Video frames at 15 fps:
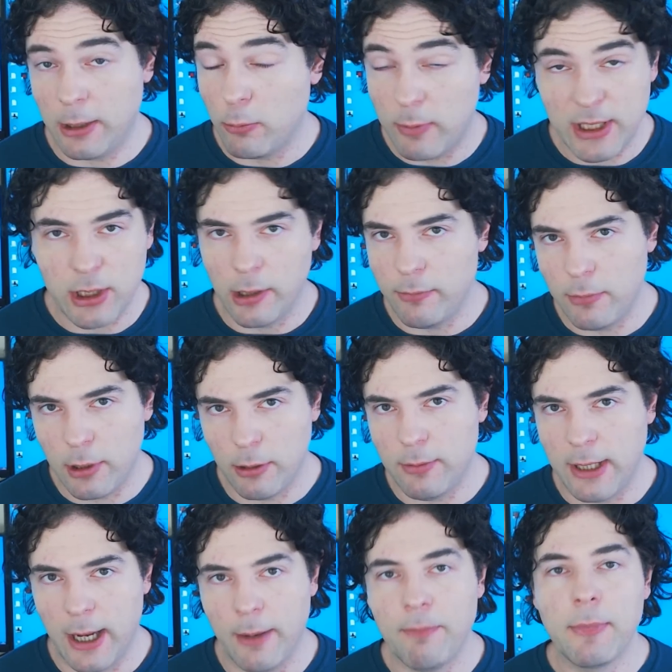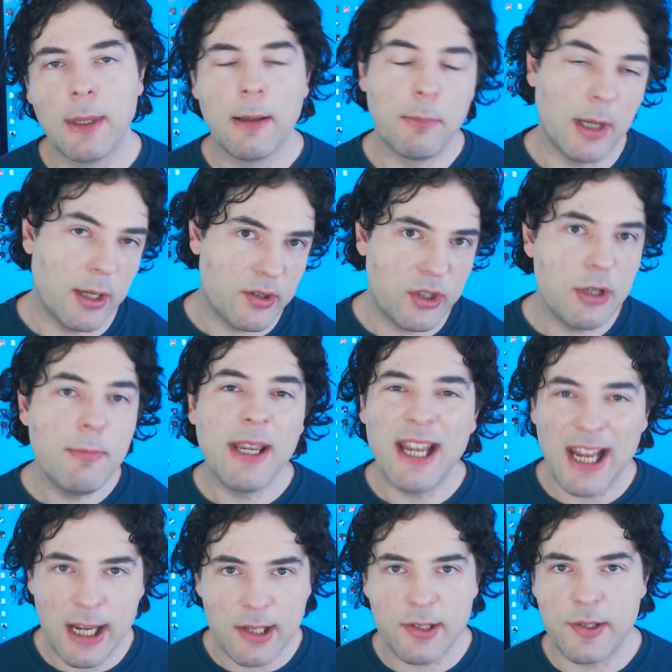We don't know yet. But assuming
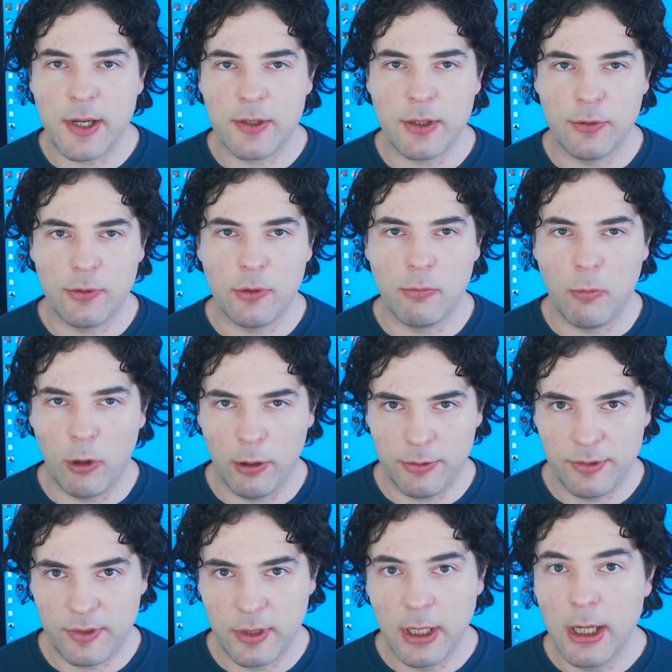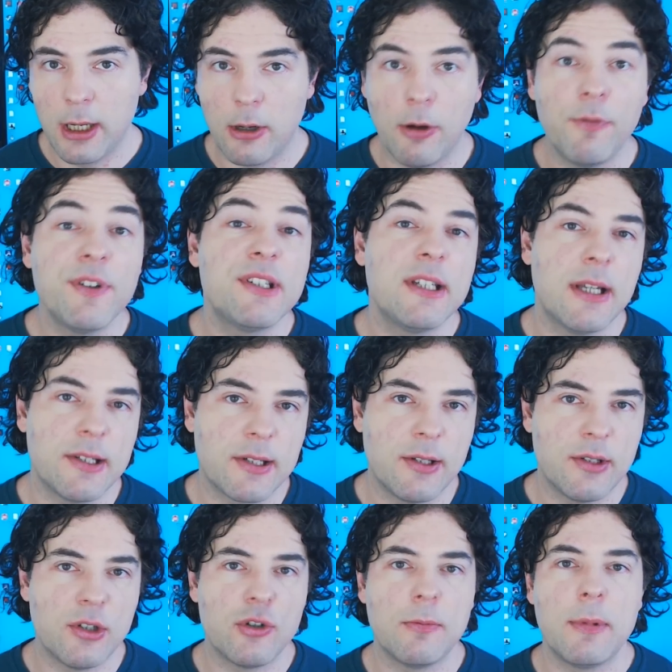it is 600 watts, obviously that's
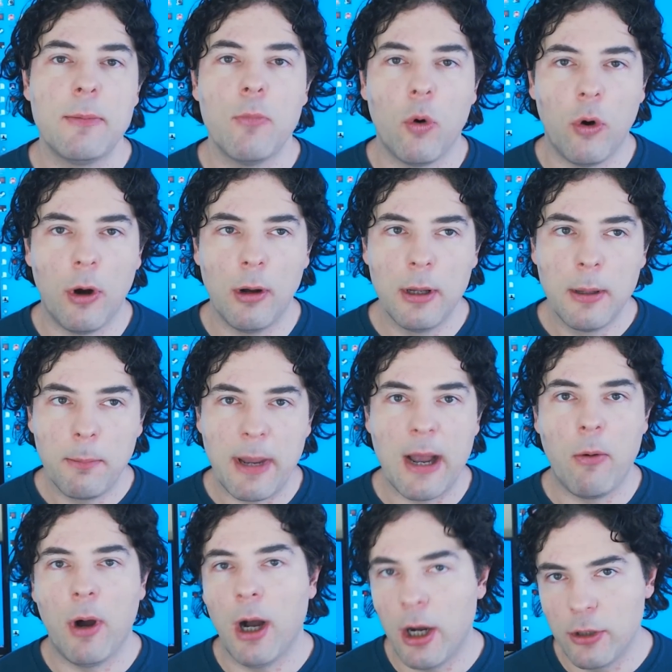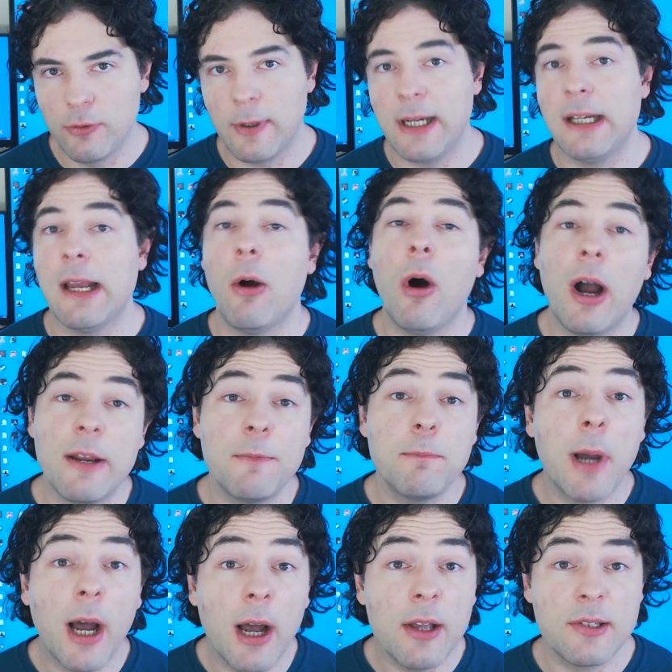considerably more power hungry. Now, I
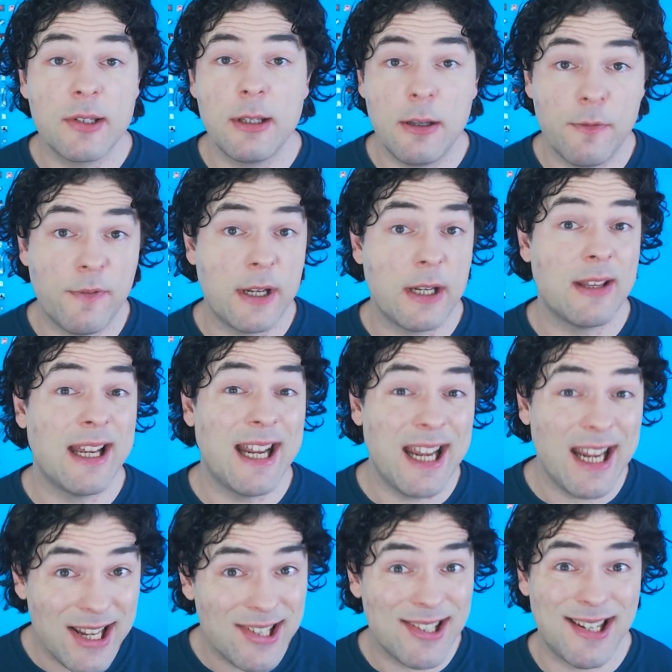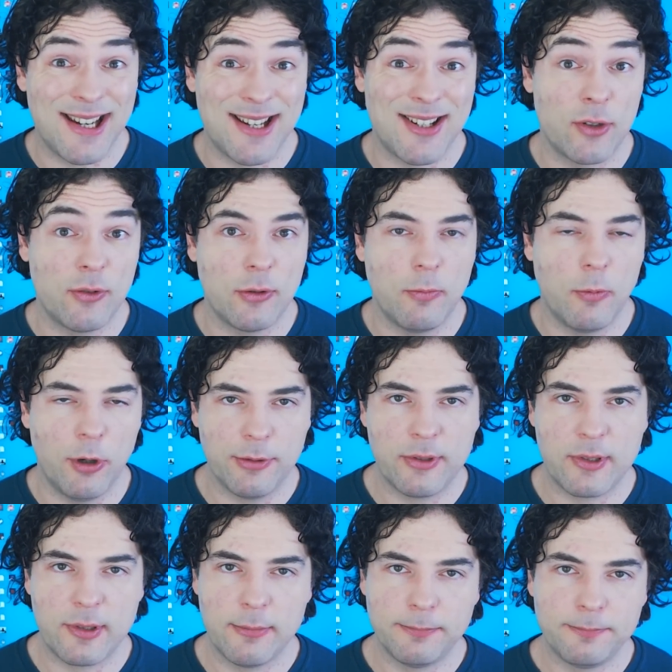personally think that it is 600
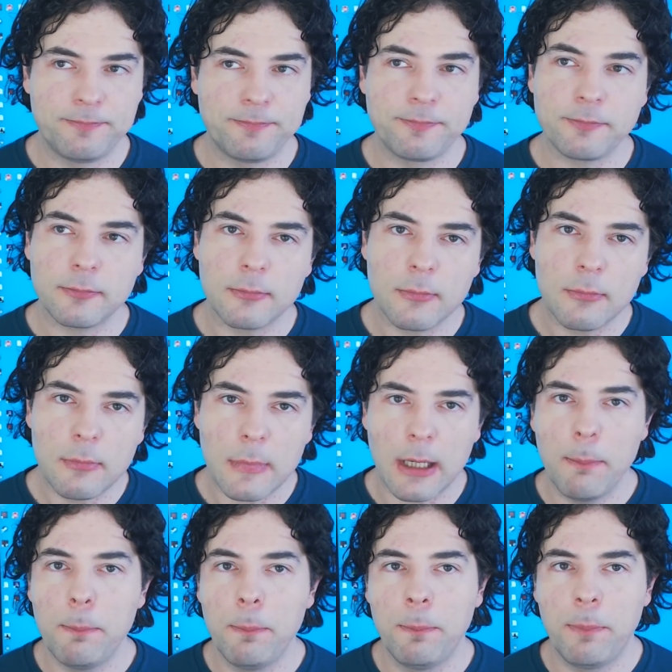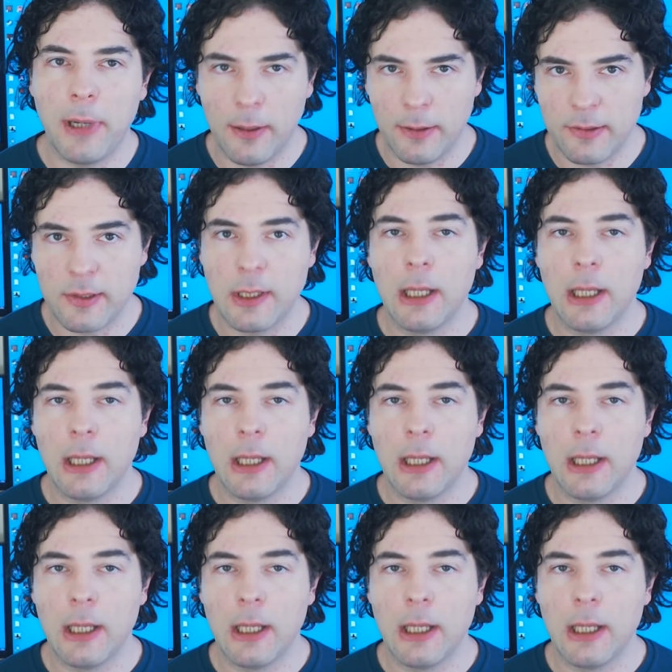watts, but